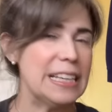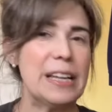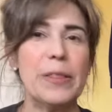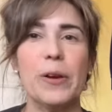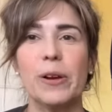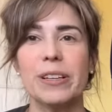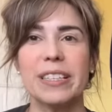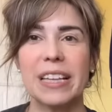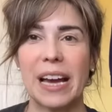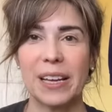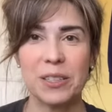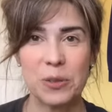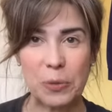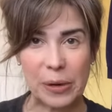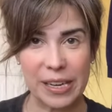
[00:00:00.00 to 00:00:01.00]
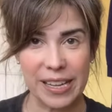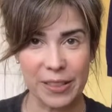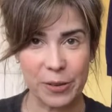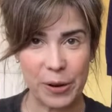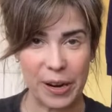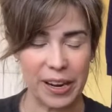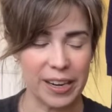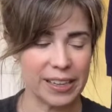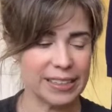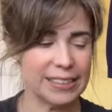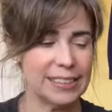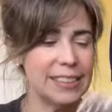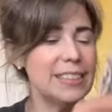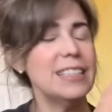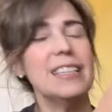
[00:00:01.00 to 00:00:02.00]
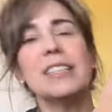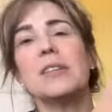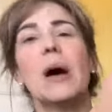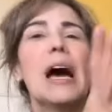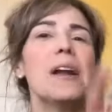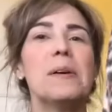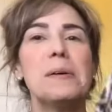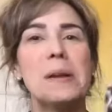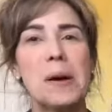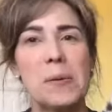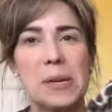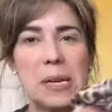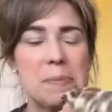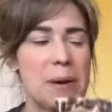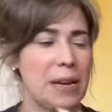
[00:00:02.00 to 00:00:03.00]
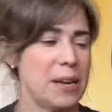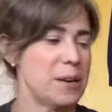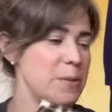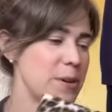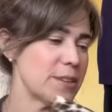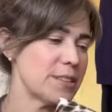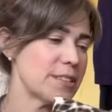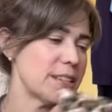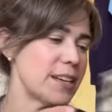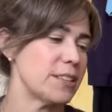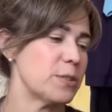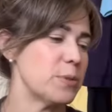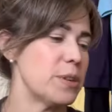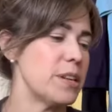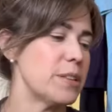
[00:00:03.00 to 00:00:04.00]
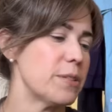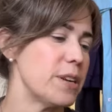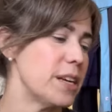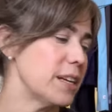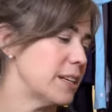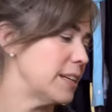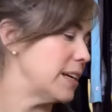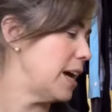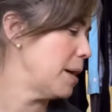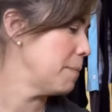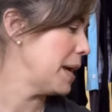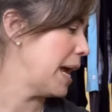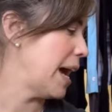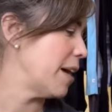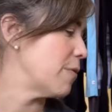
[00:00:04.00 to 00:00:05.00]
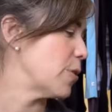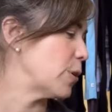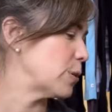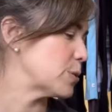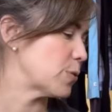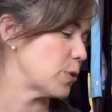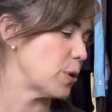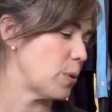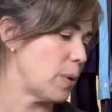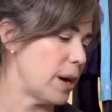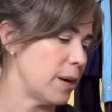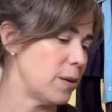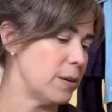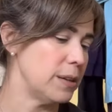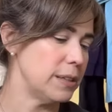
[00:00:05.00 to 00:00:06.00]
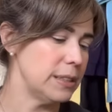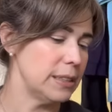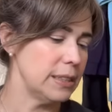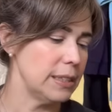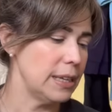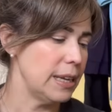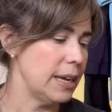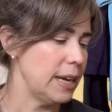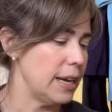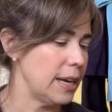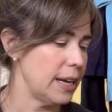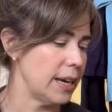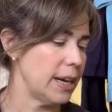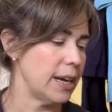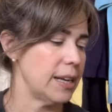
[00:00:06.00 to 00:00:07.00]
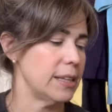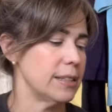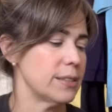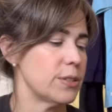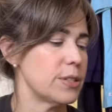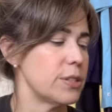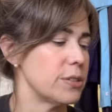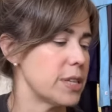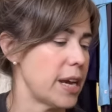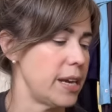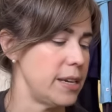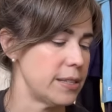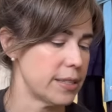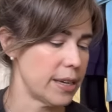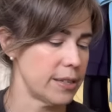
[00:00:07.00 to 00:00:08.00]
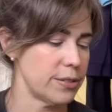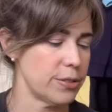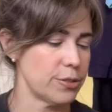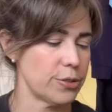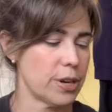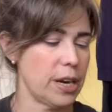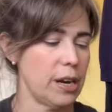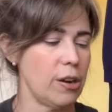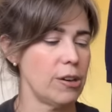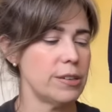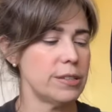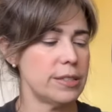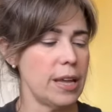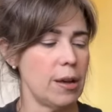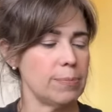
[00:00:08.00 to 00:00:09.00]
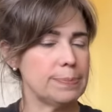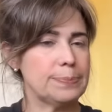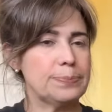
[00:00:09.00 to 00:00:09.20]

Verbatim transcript: They're a size 23. So I don't know anybody who wears a size 23. I may have those for a while. Those little tiny sizes are kind of hard to sell.